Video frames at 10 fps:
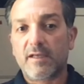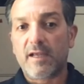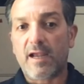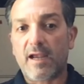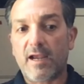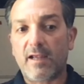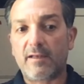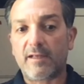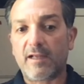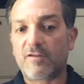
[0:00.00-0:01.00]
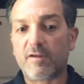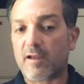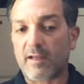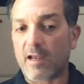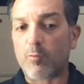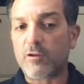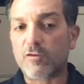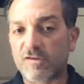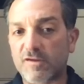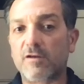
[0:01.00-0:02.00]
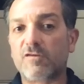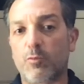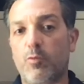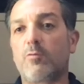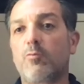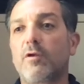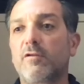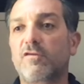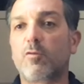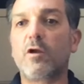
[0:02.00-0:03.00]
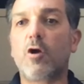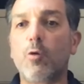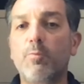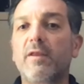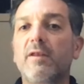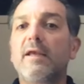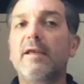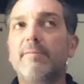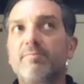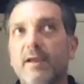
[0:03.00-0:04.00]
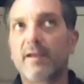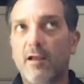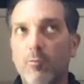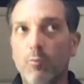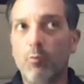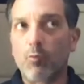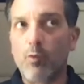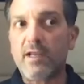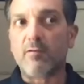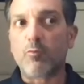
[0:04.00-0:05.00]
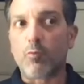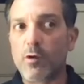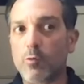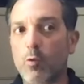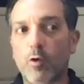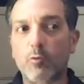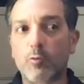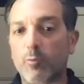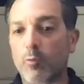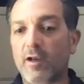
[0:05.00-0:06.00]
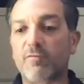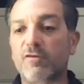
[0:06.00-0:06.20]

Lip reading: And it's, again, we just see it as a win-win. So we hope that, again, we will work with whatever